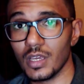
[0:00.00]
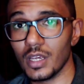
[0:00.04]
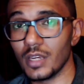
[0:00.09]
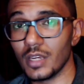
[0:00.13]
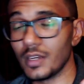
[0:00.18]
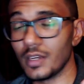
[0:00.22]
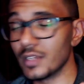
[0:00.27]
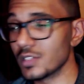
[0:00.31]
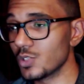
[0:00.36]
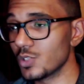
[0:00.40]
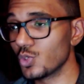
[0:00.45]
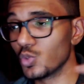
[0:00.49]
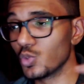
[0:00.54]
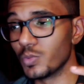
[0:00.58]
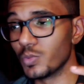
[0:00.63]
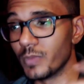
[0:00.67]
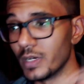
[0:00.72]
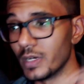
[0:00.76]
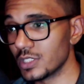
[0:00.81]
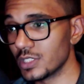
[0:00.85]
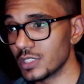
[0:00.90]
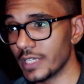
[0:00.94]
it doesn't do
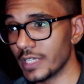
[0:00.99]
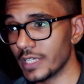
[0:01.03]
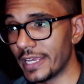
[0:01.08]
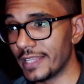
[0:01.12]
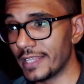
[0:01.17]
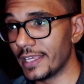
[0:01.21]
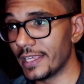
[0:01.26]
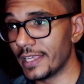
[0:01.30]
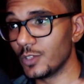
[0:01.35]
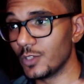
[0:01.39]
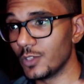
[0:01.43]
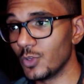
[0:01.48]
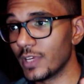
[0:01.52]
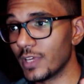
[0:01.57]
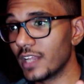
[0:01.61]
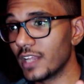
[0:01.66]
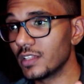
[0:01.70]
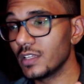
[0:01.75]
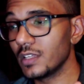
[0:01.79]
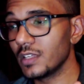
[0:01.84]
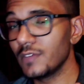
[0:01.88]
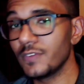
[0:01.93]
much and then you
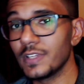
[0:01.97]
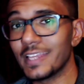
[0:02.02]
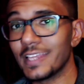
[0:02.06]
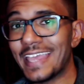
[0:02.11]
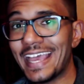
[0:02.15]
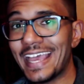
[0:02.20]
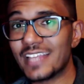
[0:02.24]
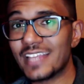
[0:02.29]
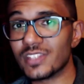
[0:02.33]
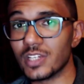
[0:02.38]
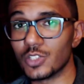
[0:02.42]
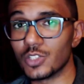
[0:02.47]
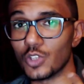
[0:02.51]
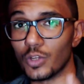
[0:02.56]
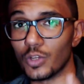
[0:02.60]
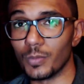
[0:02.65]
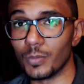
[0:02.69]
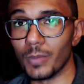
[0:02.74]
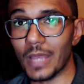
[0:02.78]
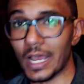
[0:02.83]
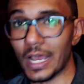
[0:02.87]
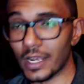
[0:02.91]
cannot even cancel it
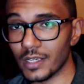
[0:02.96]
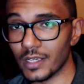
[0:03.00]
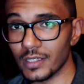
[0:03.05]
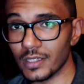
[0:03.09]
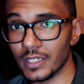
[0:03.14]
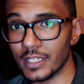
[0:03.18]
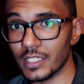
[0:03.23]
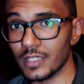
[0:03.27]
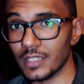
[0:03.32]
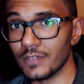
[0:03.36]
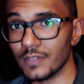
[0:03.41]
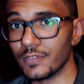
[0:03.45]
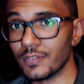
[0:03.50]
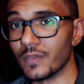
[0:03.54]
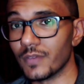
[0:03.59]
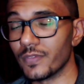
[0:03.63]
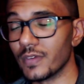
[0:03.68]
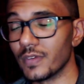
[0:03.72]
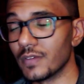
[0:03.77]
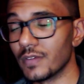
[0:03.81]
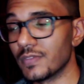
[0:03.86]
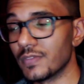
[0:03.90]
or block like if,
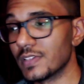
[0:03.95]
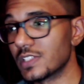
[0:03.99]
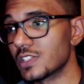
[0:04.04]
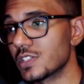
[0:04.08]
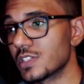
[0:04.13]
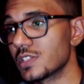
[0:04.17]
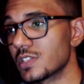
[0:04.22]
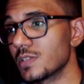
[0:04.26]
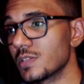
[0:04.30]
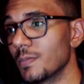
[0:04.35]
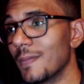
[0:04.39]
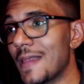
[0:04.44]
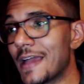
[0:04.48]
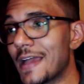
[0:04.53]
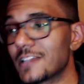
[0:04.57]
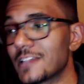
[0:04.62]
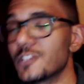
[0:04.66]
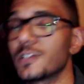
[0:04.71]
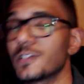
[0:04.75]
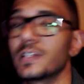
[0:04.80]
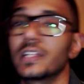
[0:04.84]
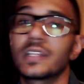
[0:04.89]
if, if it's
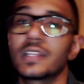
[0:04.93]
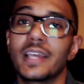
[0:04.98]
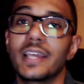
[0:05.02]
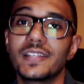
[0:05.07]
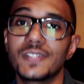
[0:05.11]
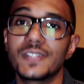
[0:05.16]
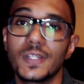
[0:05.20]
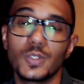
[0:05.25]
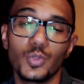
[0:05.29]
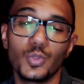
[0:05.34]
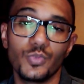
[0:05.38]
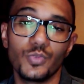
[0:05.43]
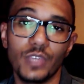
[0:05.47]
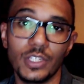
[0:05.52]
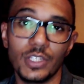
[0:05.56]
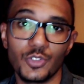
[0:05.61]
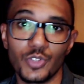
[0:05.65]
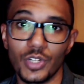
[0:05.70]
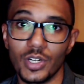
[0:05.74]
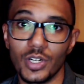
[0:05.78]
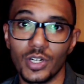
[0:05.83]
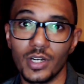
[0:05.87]
blocked you cannot cancel it to V
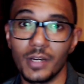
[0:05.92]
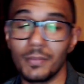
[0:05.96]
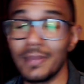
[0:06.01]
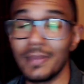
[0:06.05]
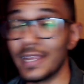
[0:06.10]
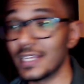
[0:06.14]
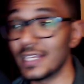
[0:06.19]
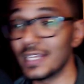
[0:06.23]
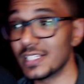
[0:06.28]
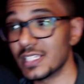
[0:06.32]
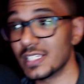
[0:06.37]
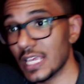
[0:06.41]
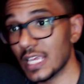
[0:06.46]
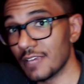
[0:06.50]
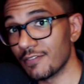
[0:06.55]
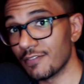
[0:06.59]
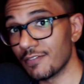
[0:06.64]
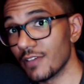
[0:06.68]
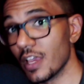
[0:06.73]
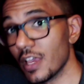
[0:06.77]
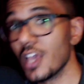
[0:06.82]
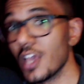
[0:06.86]
trigger and make it
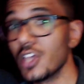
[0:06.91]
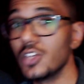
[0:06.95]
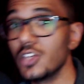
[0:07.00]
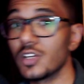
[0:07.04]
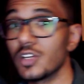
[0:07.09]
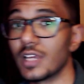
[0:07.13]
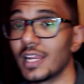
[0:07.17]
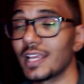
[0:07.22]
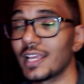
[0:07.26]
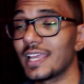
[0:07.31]
safe you cannot